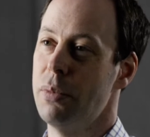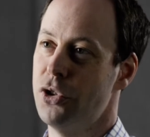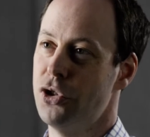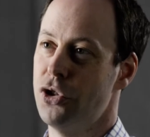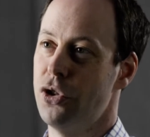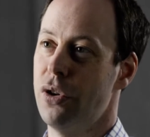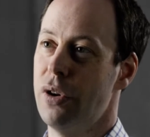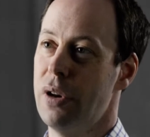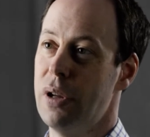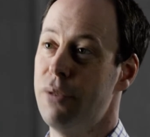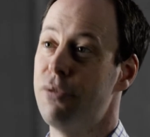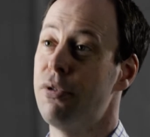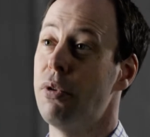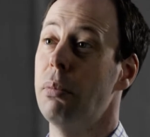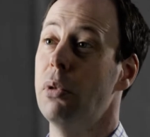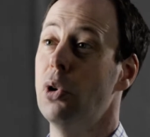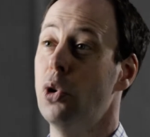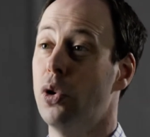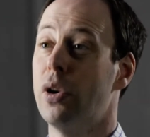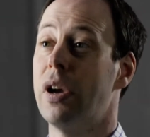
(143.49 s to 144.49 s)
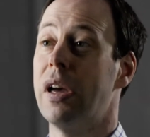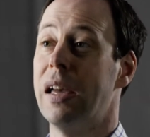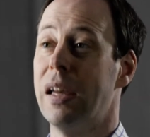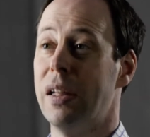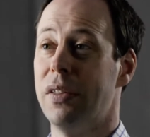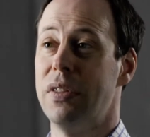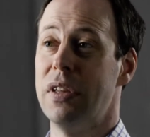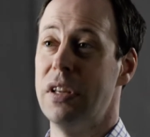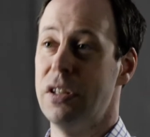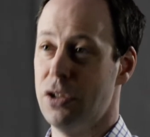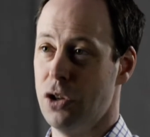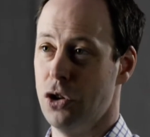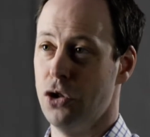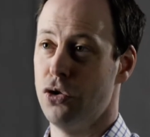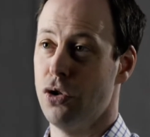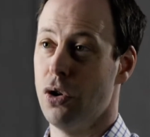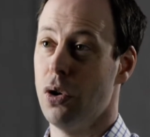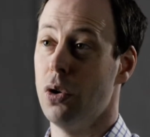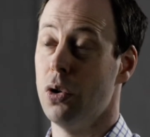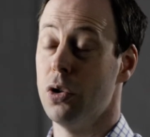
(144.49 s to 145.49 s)
maturity from looking at these
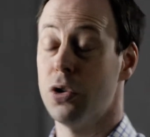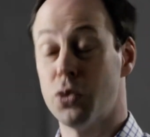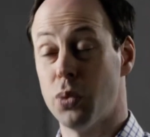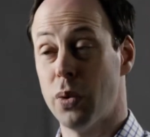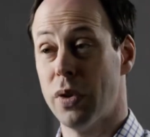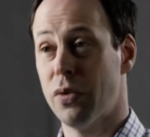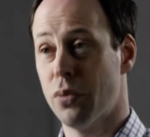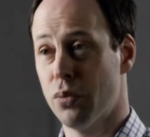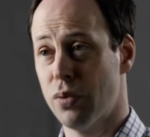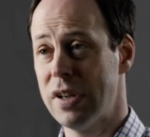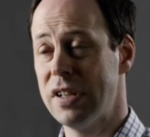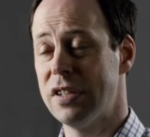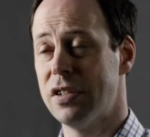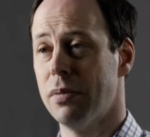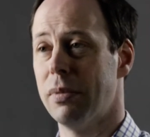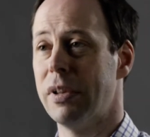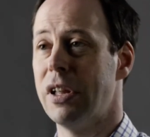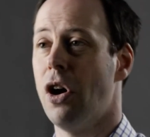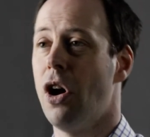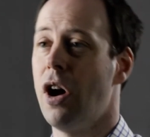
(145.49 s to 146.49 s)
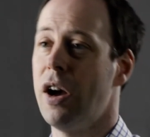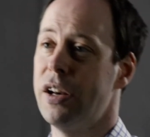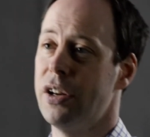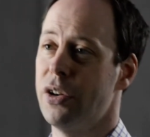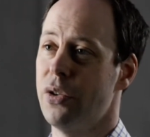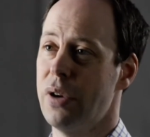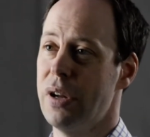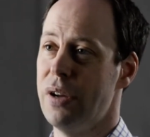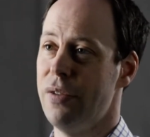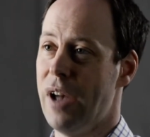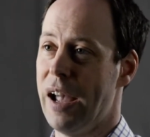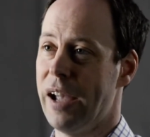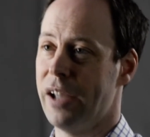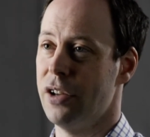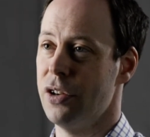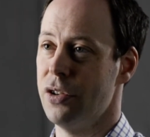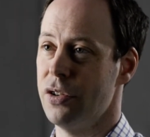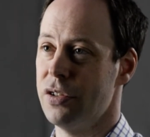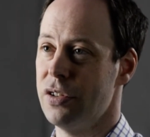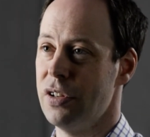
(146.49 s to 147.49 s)
controls with a reasonably high degree of
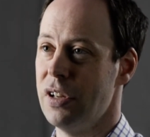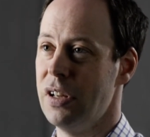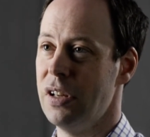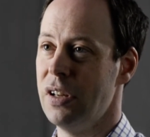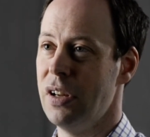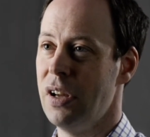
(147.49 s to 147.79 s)
accuracy.